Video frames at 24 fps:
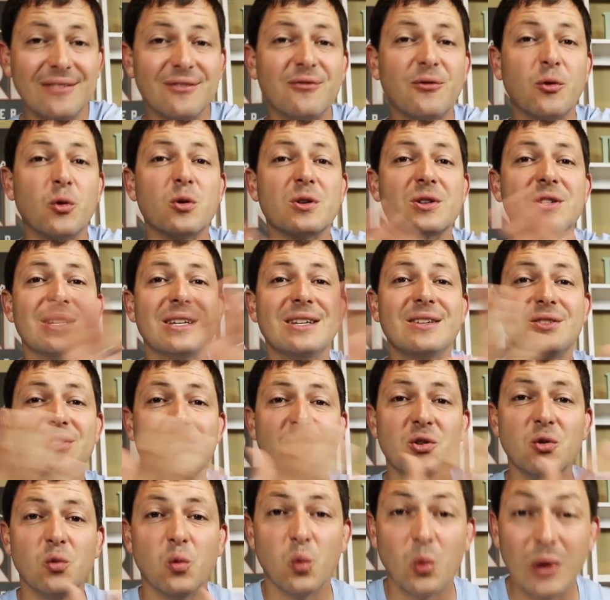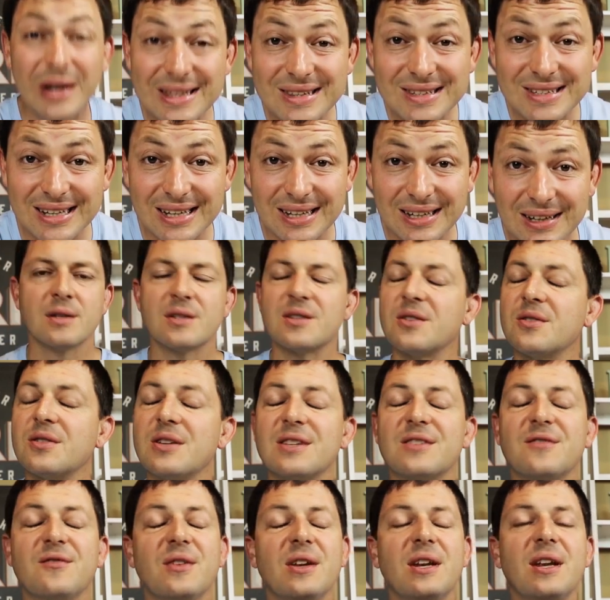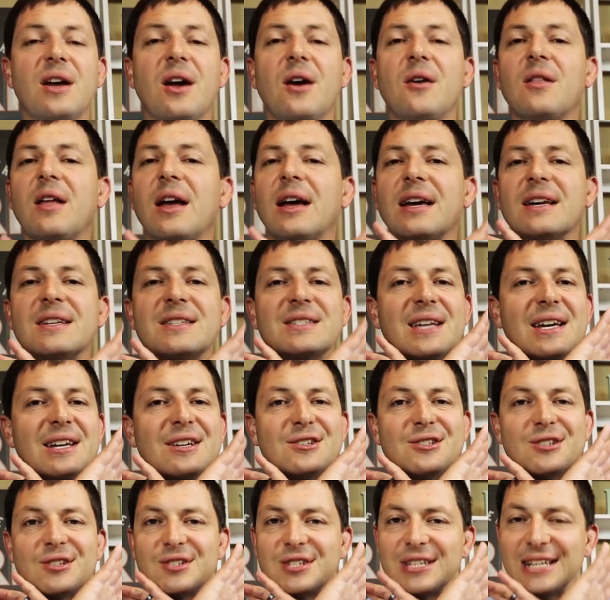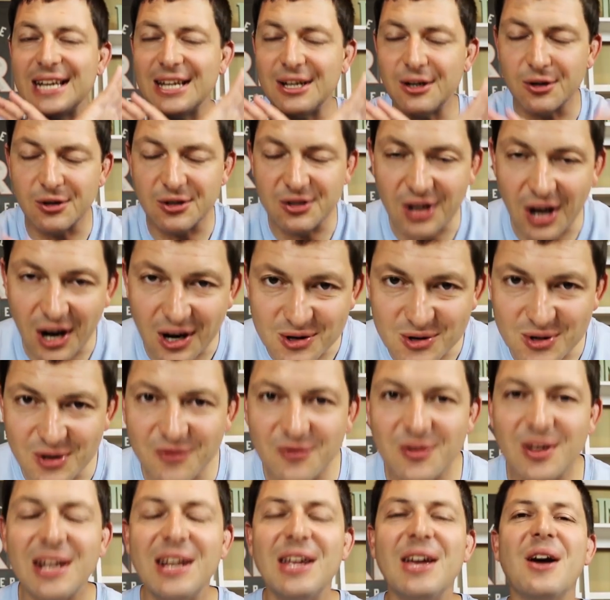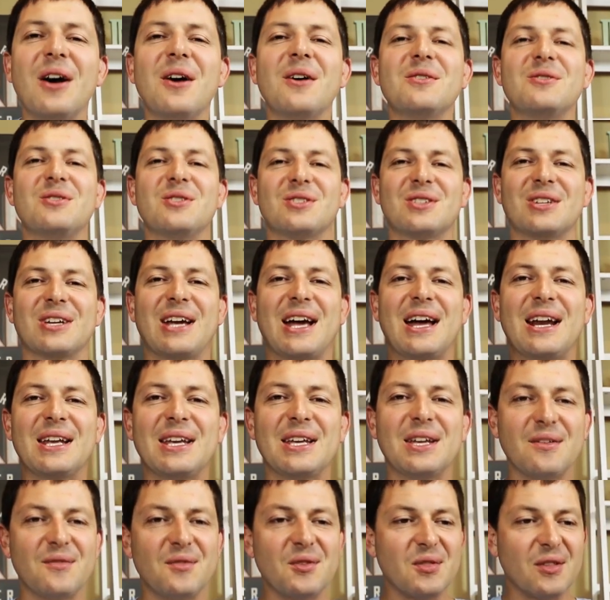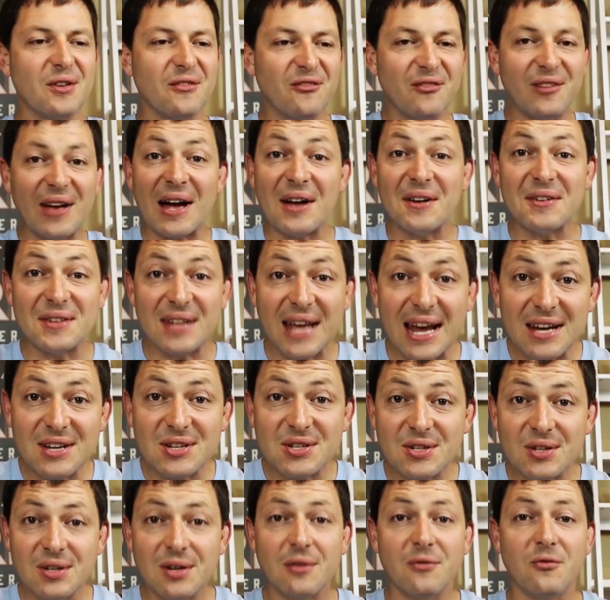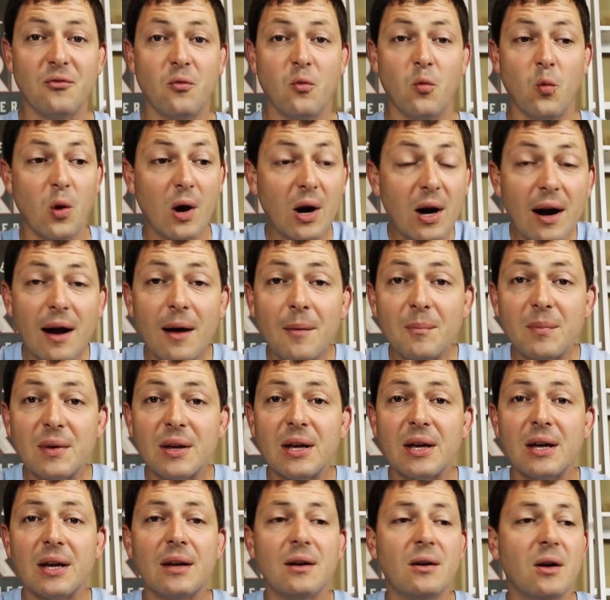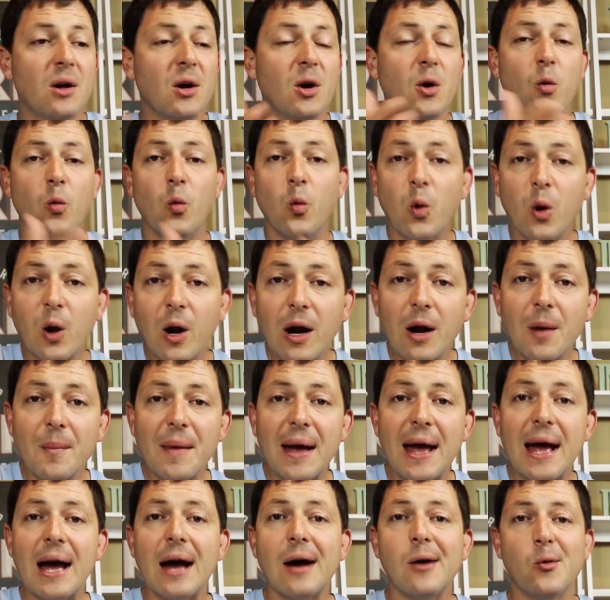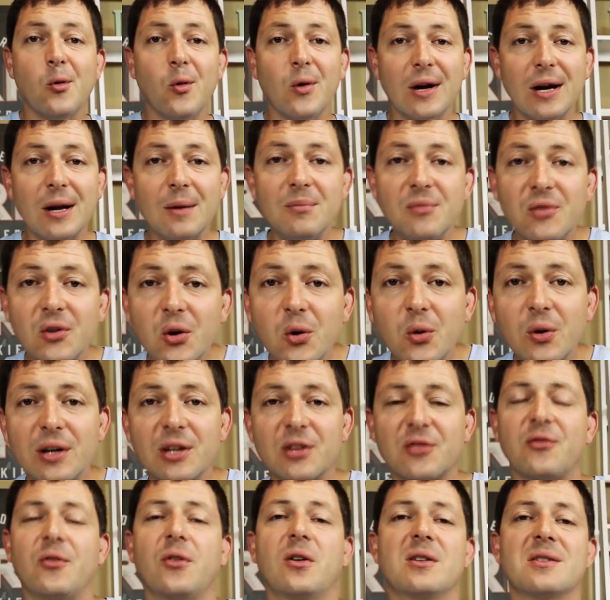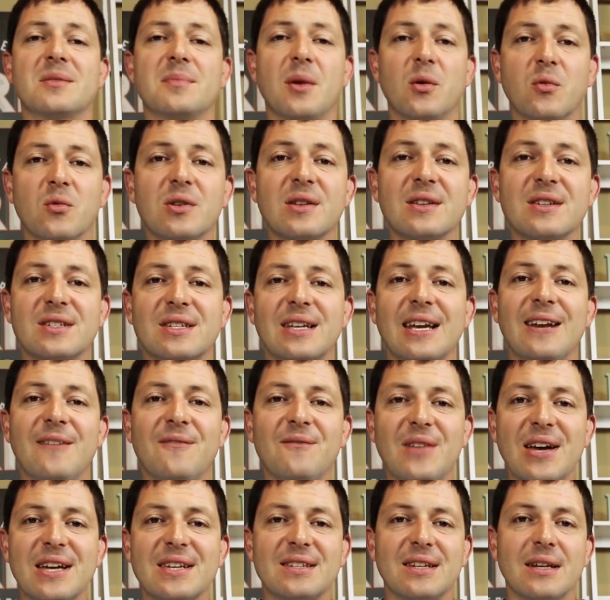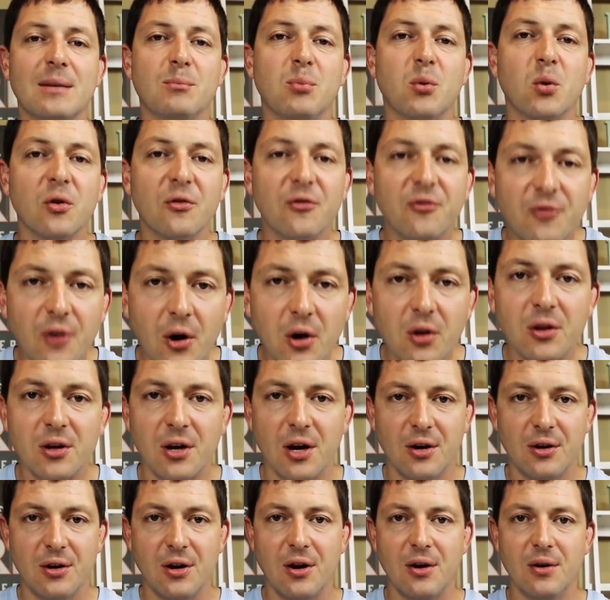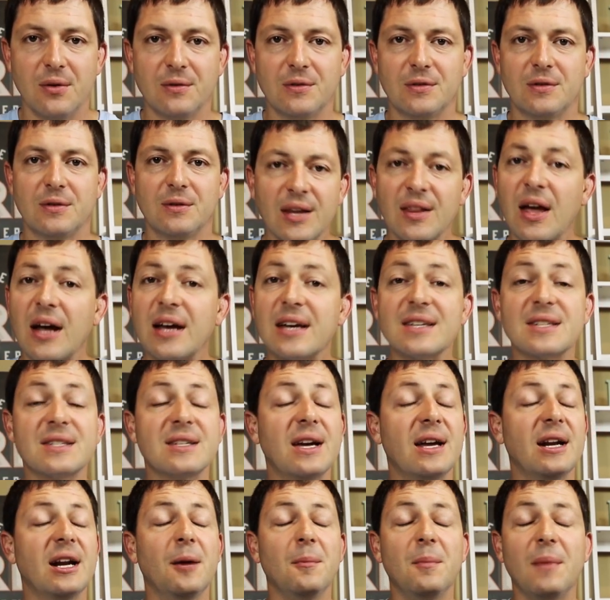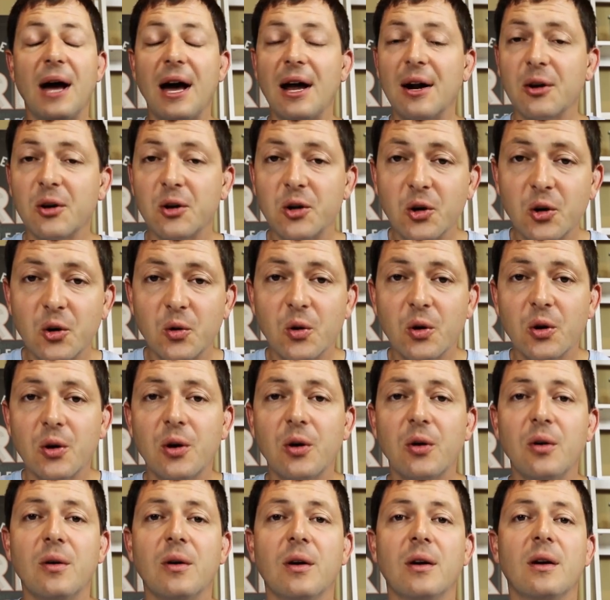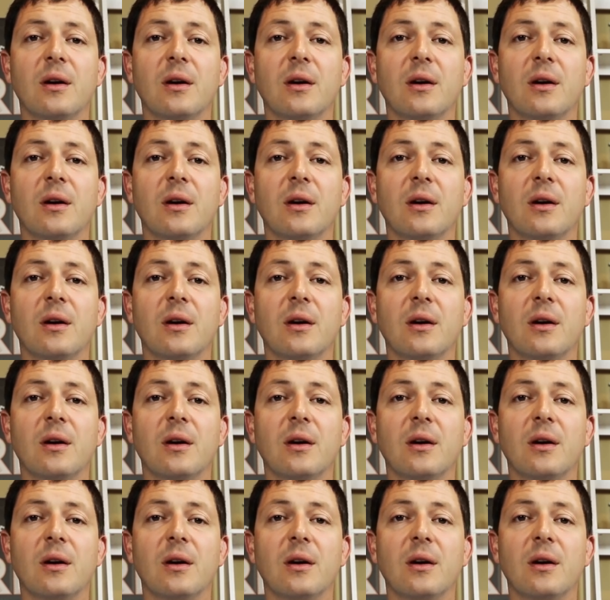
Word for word: and forced into renting. So this video, like I said, is just an introductory video just to kind of give you the foundation of where I've been, where I'm at, what I'm doing as far as my real estate investing portfolio goes. And like I said, I'm not a guru.